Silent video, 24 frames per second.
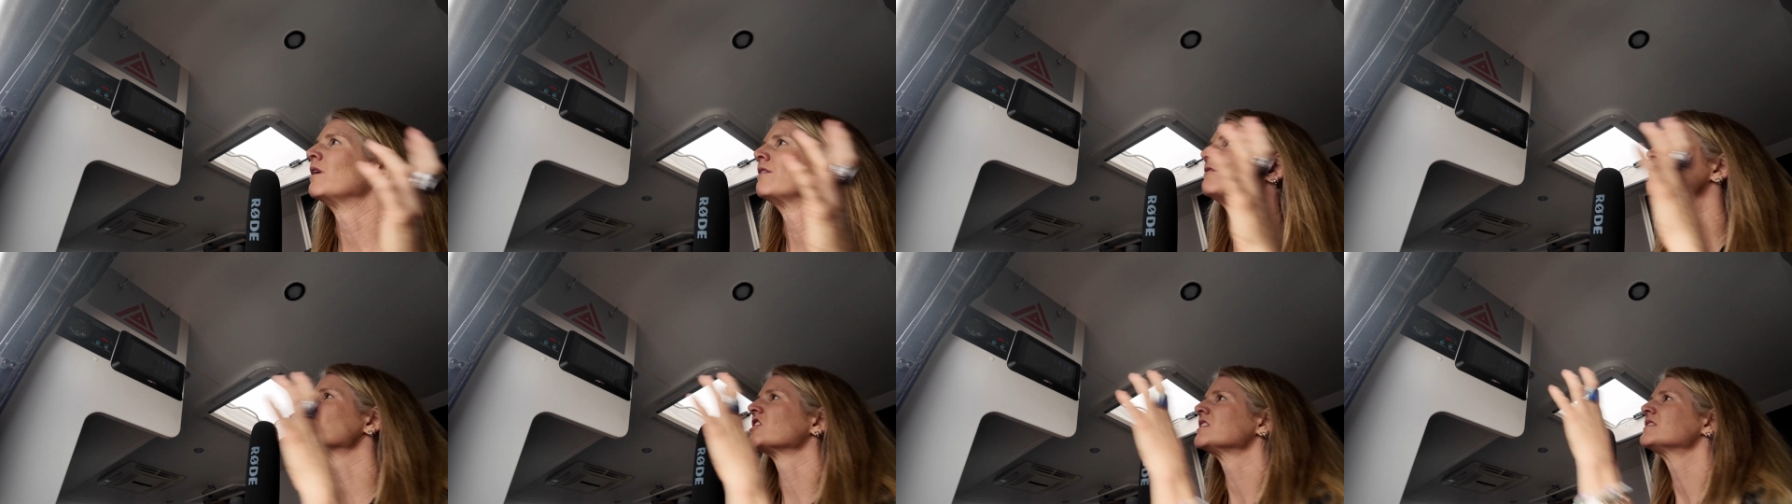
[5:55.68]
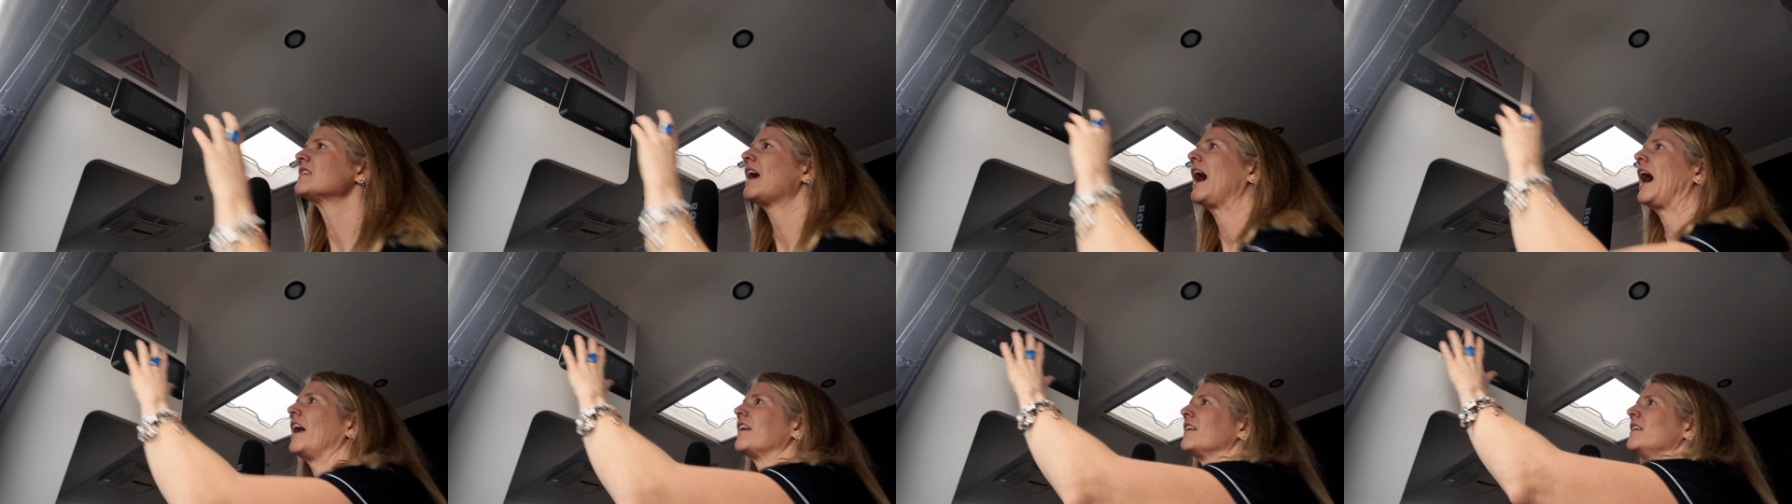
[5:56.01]
we've
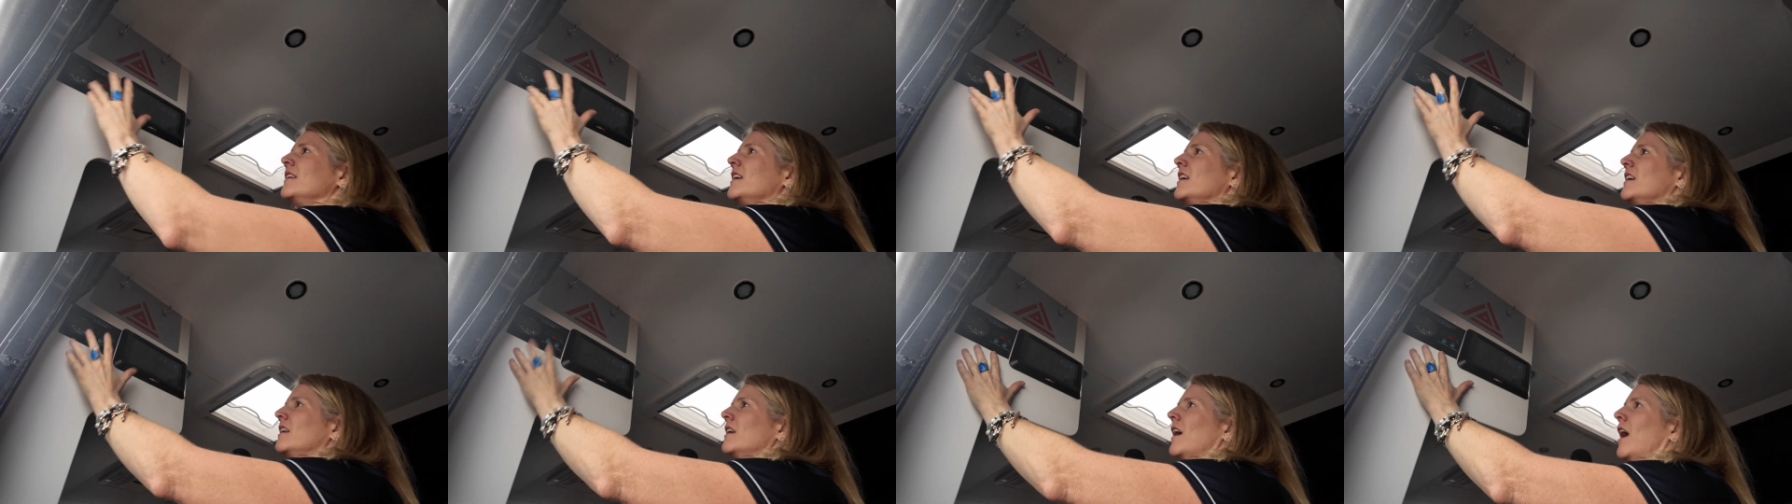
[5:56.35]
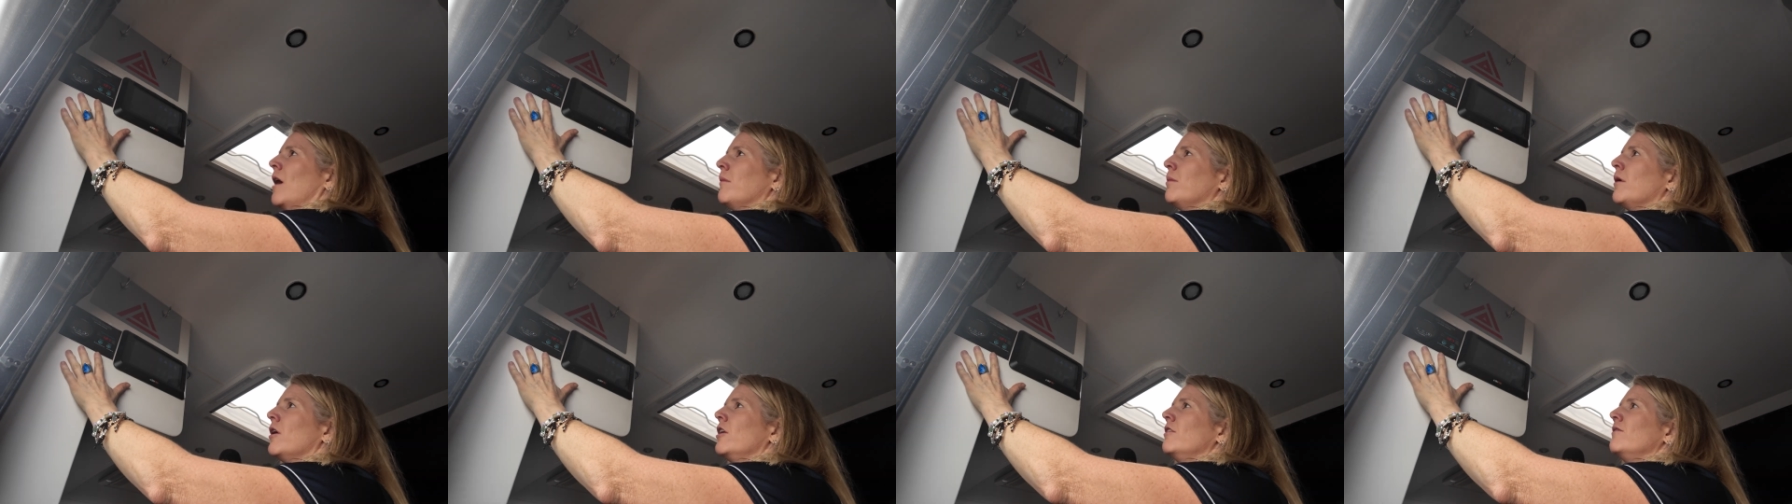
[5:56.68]
just added in
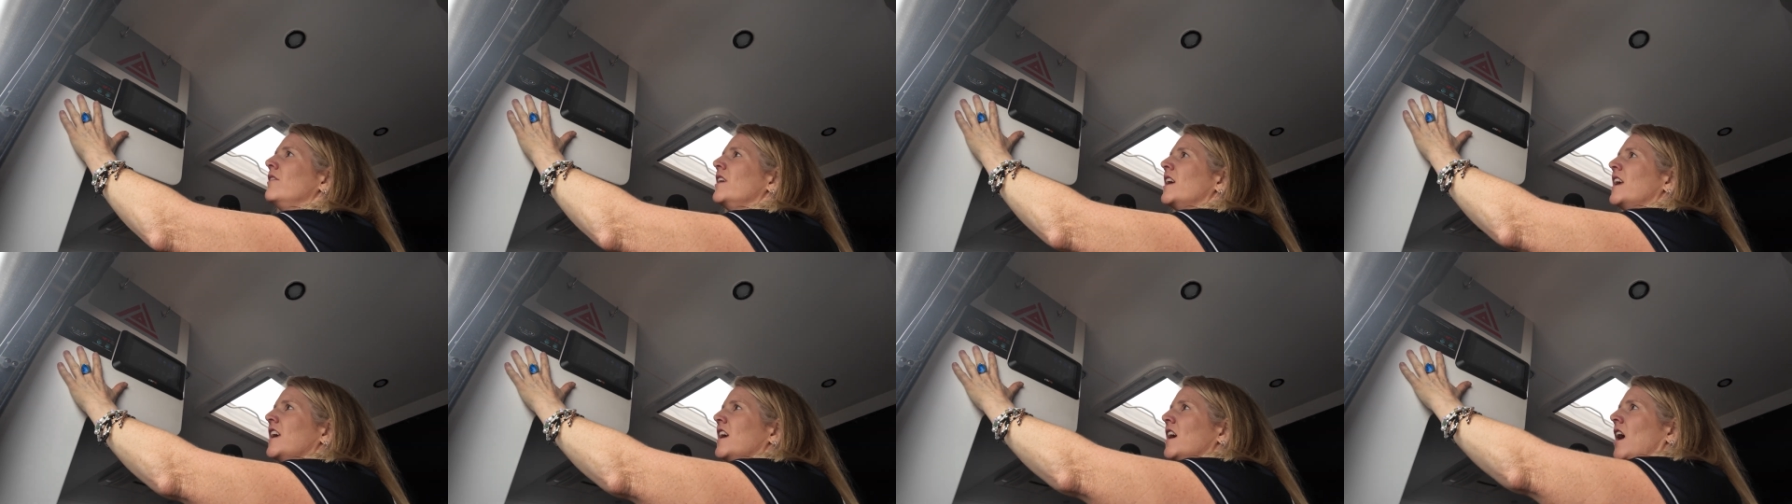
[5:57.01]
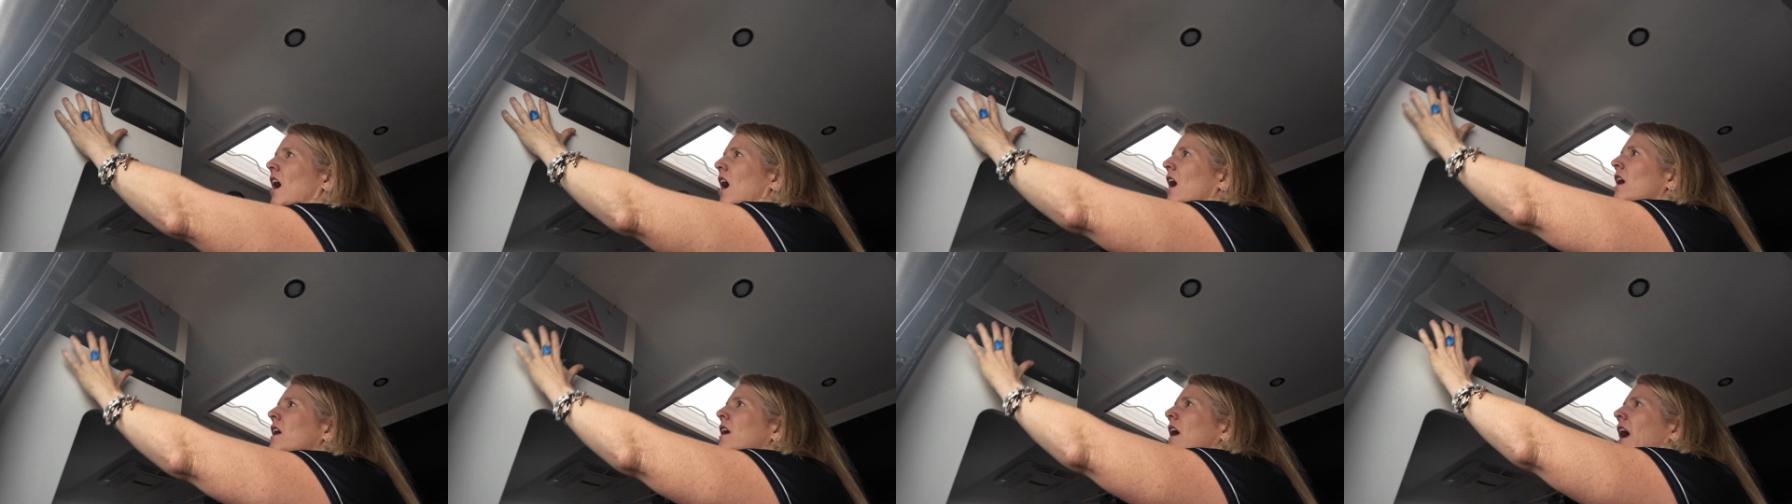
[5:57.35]
up over
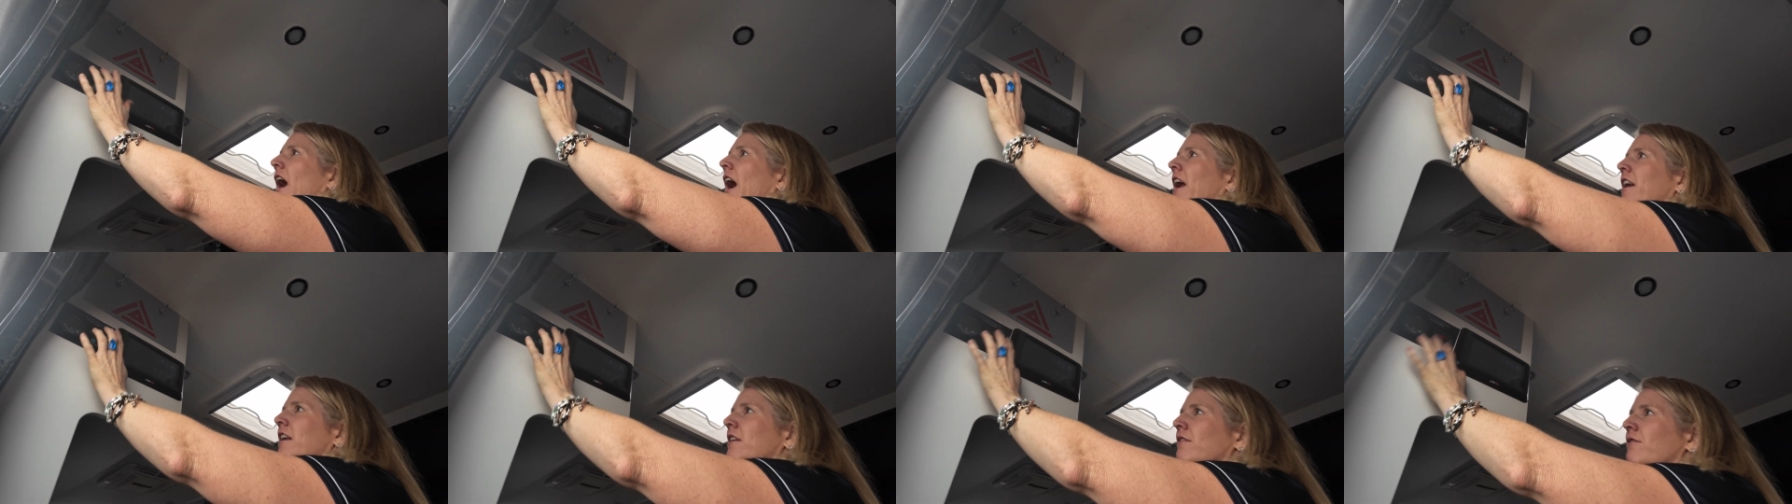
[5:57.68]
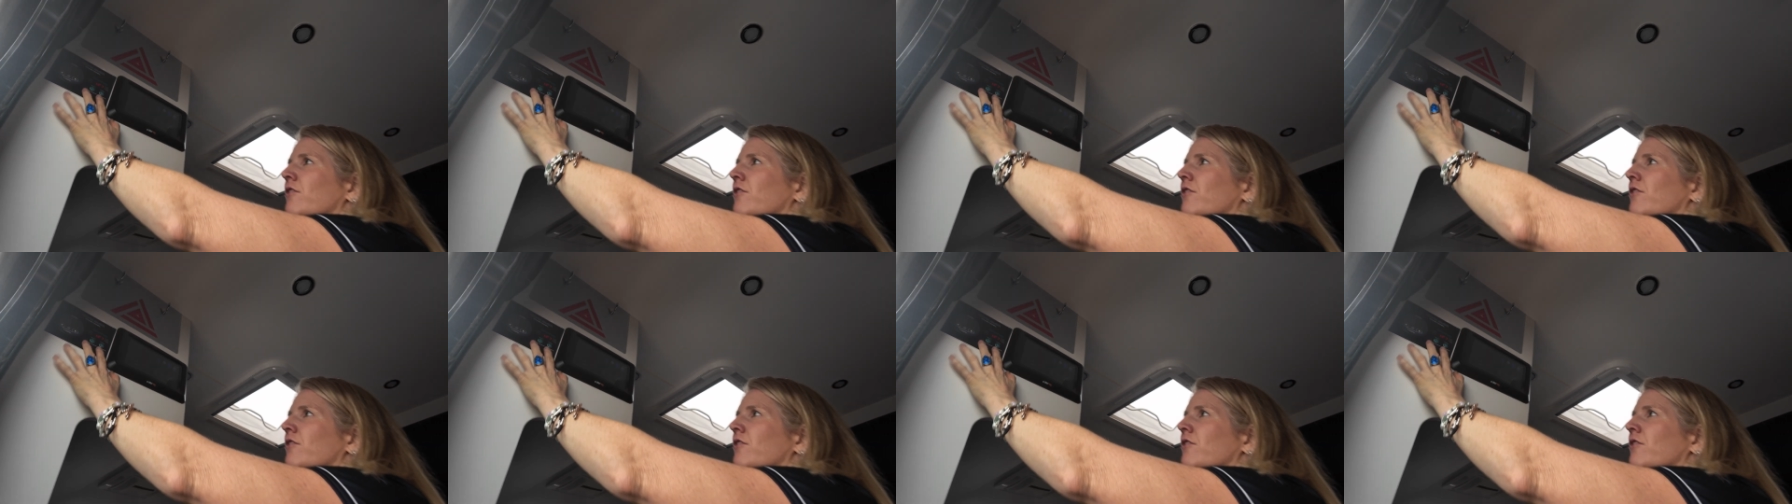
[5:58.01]
here an